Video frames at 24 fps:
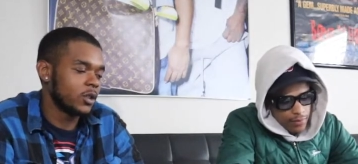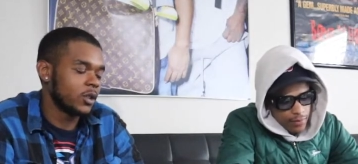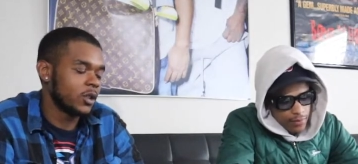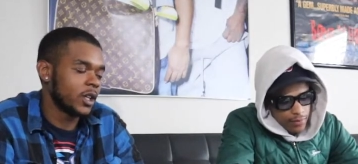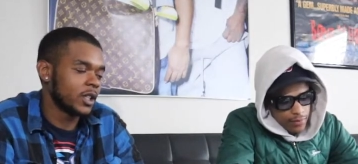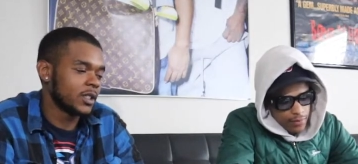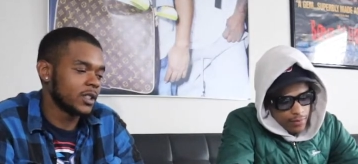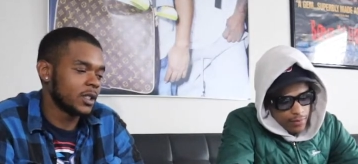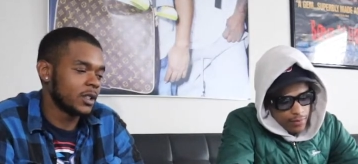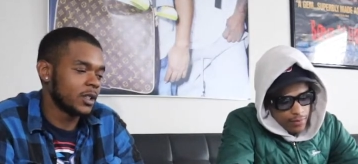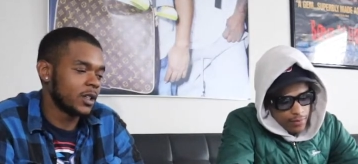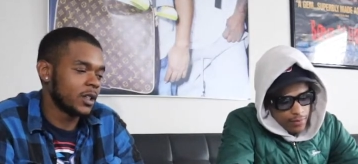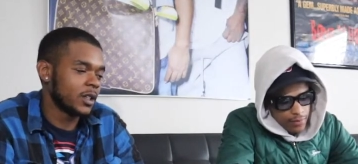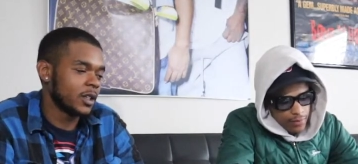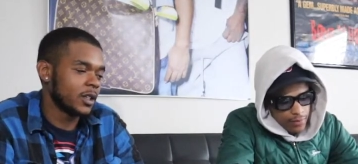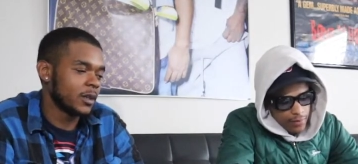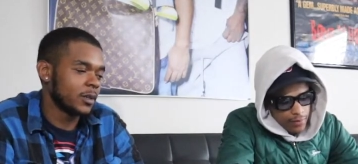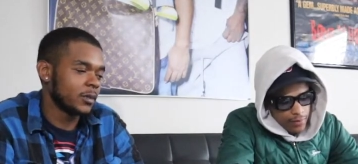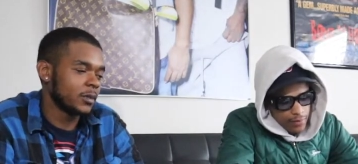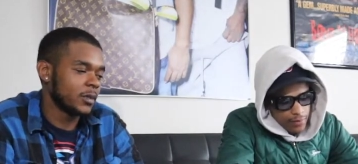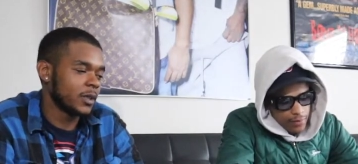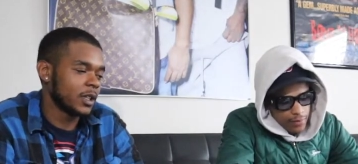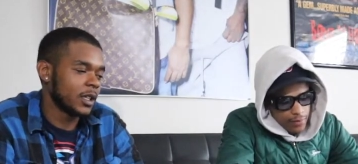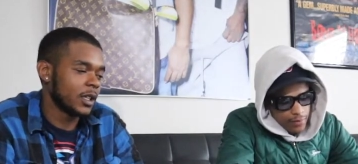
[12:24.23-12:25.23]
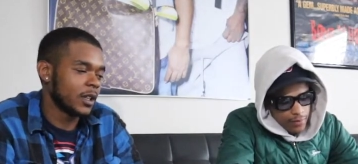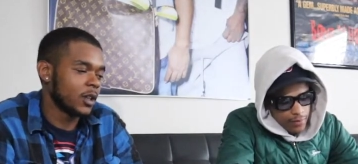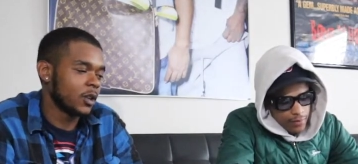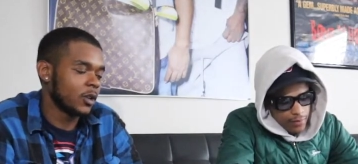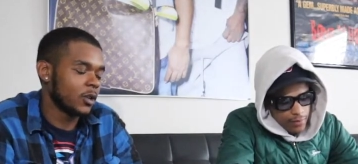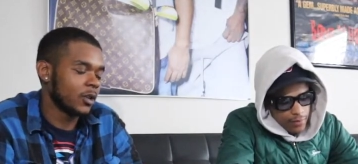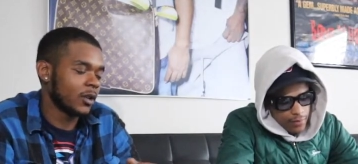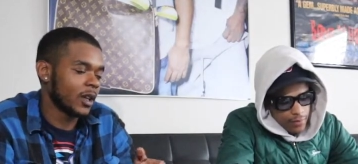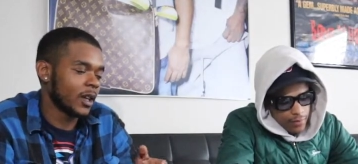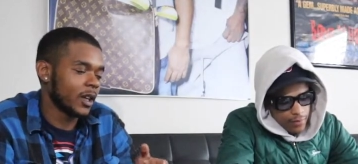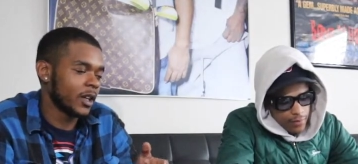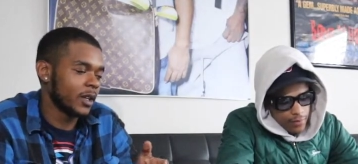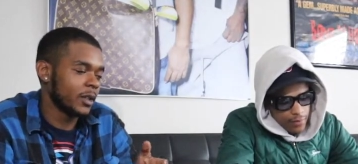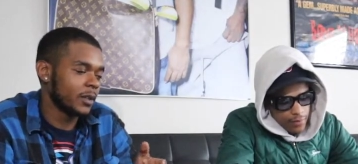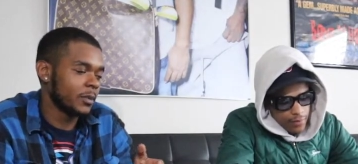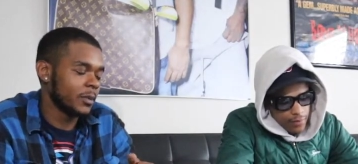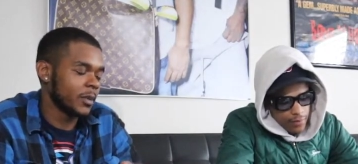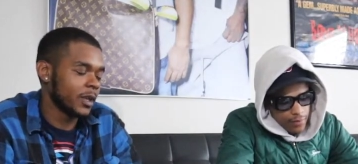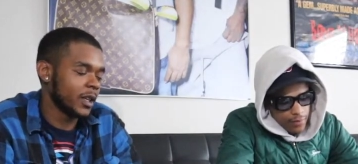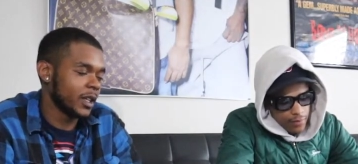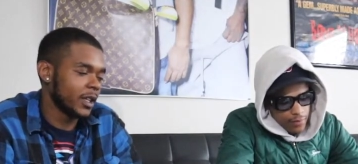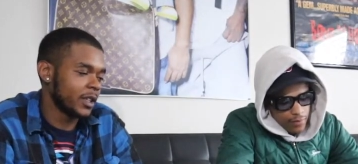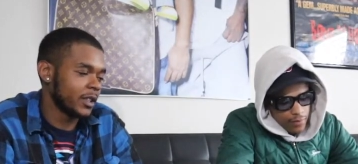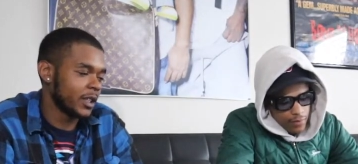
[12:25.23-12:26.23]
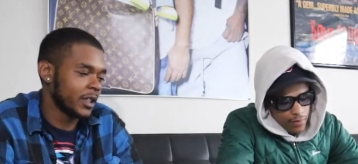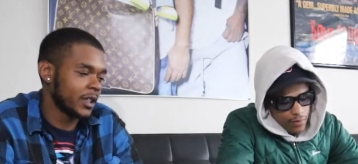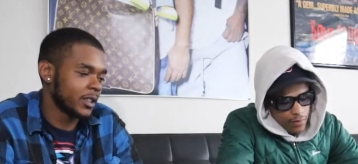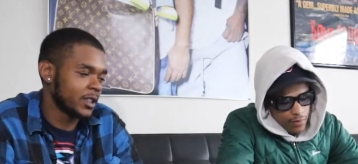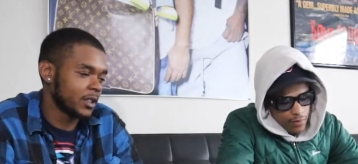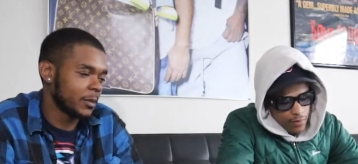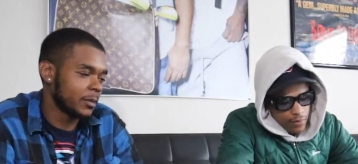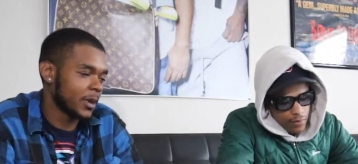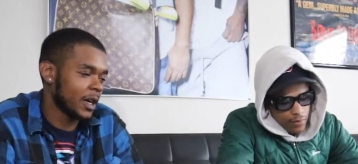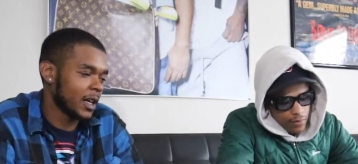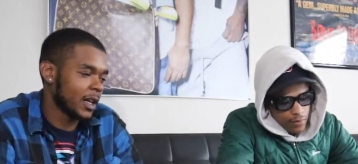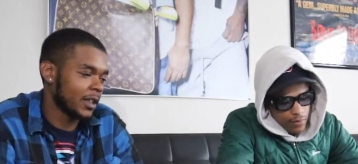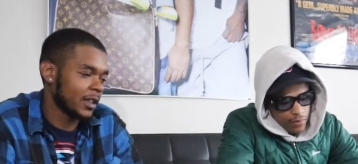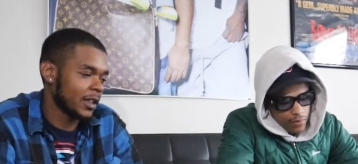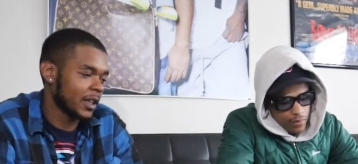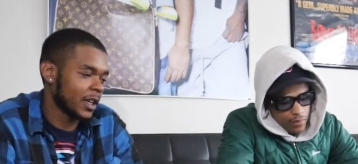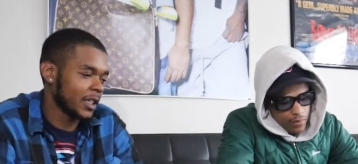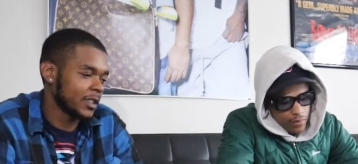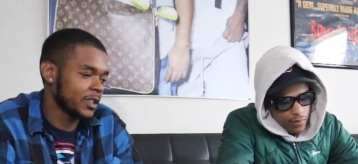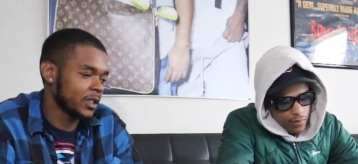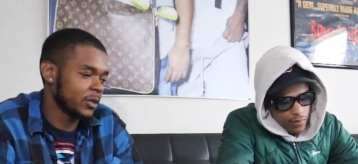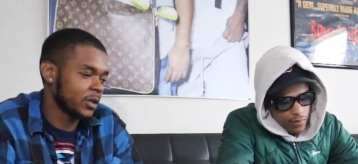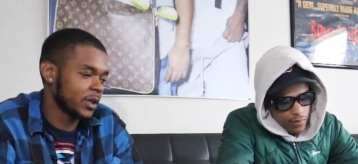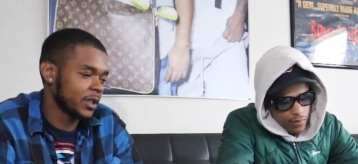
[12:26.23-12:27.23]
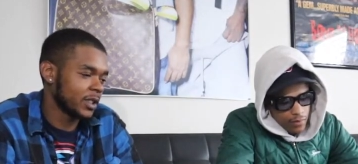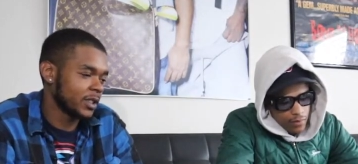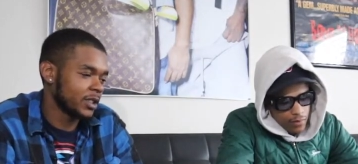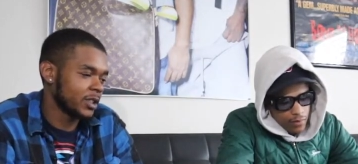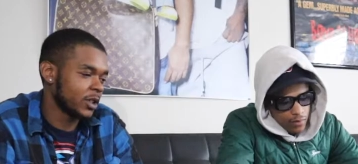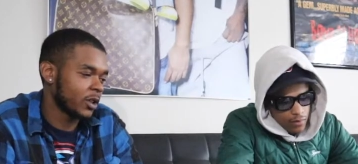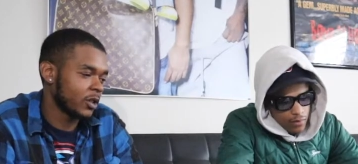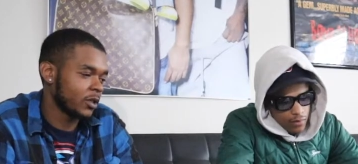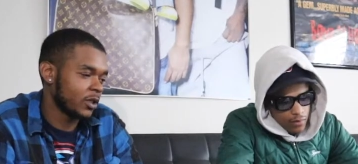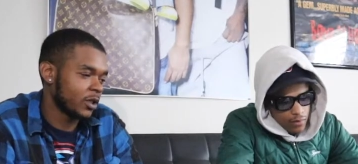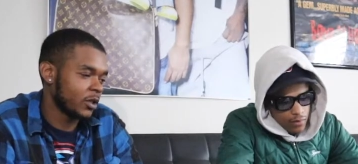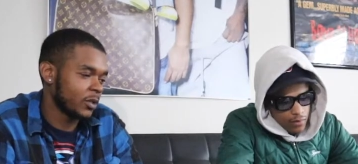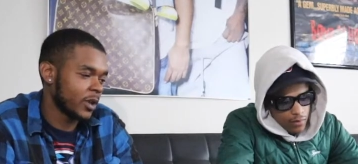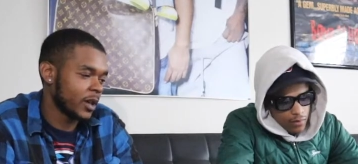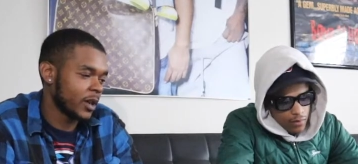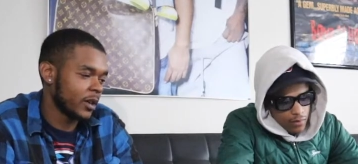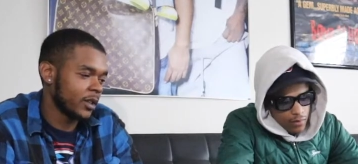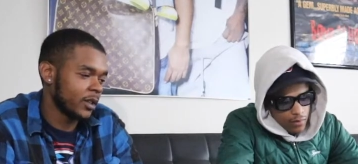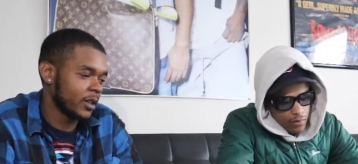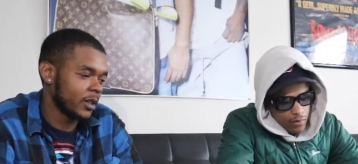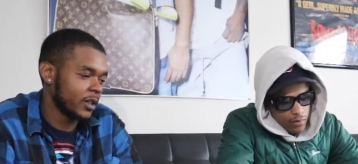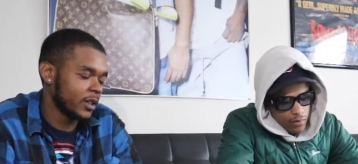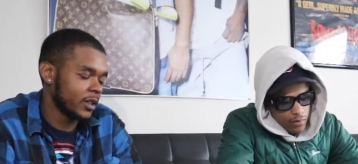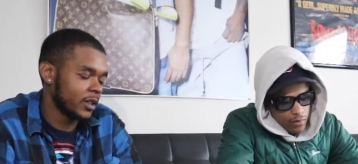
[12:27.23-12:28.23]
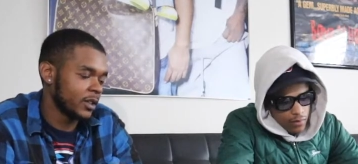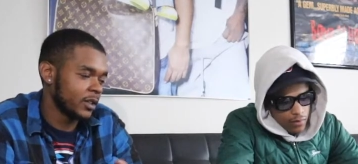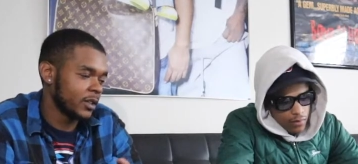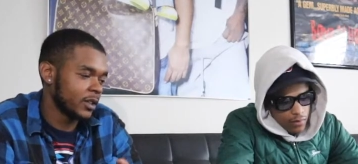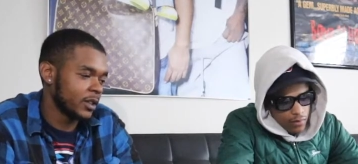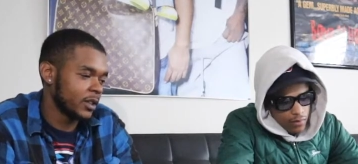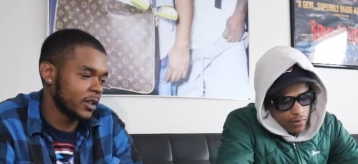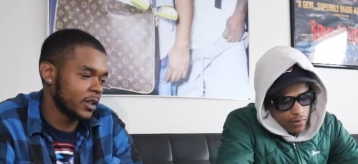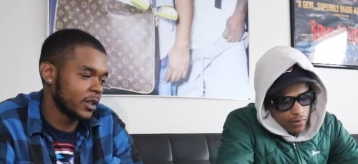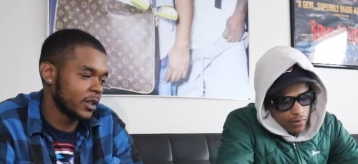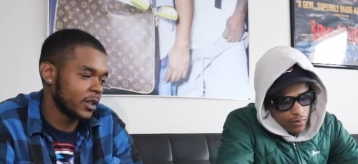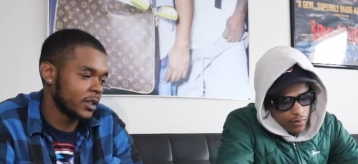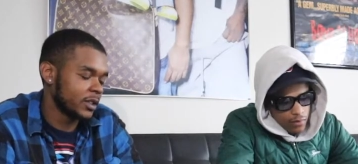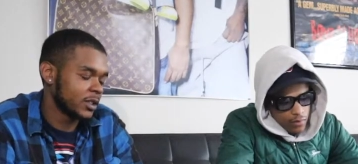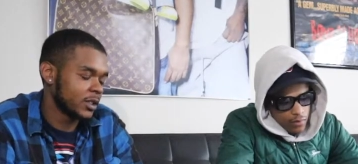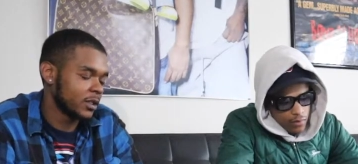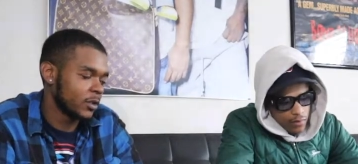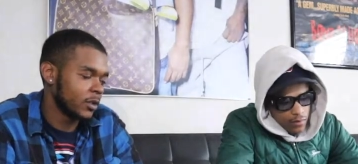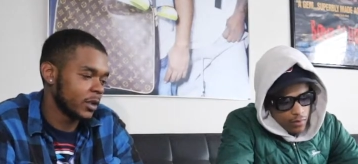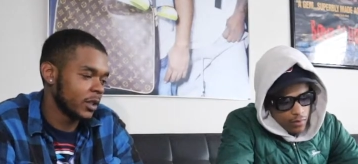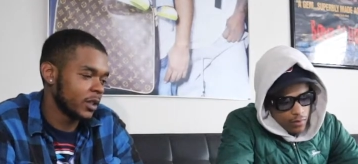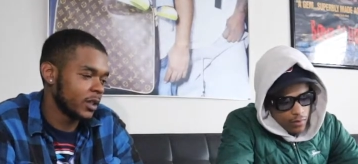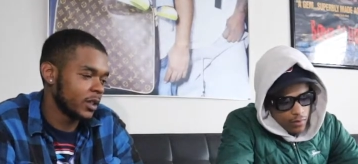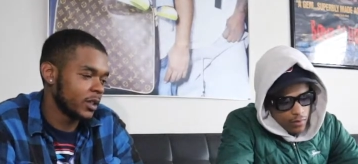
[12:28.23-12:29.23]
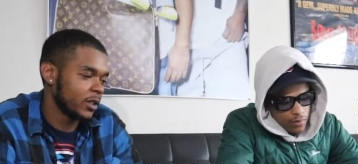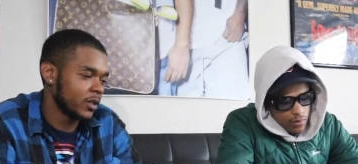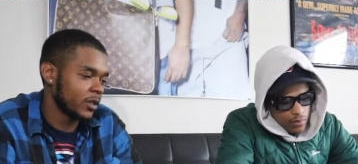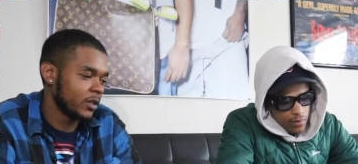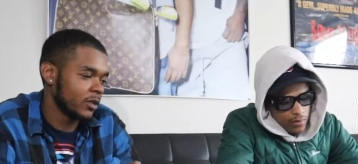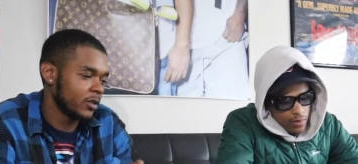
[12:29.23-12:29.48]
Speaker 1: Does it the logo like mean anything symbolic? Like I see you got the circle around it, and it's three.